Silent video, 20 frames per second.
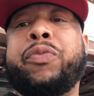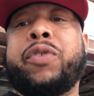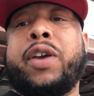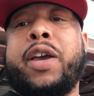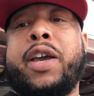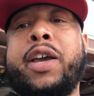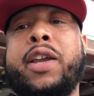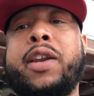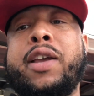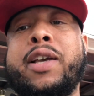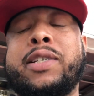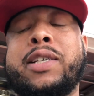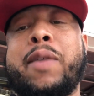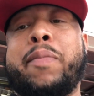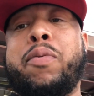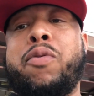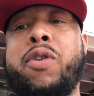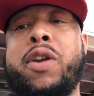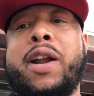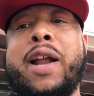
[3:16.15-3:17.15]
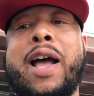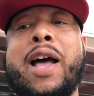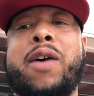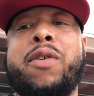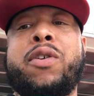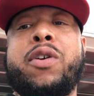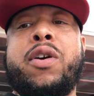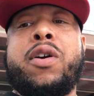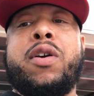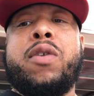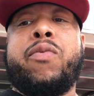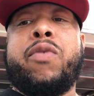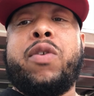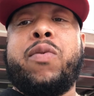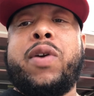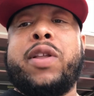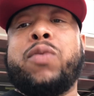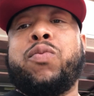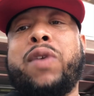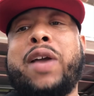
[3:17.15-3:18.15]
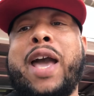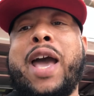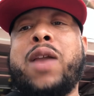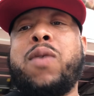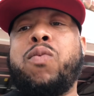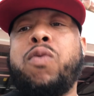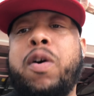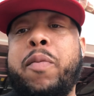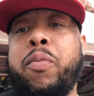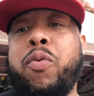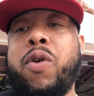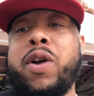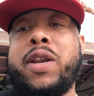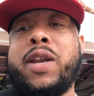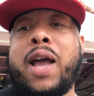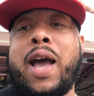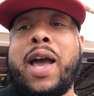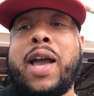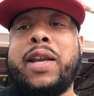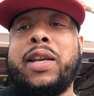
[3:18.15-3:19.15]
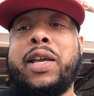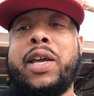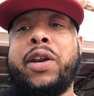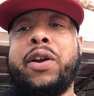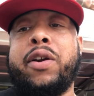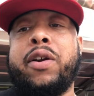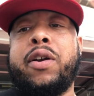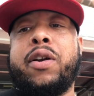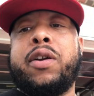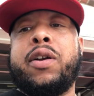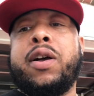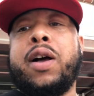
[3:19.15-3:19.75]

And as I pointed out, we had a 1.9 liter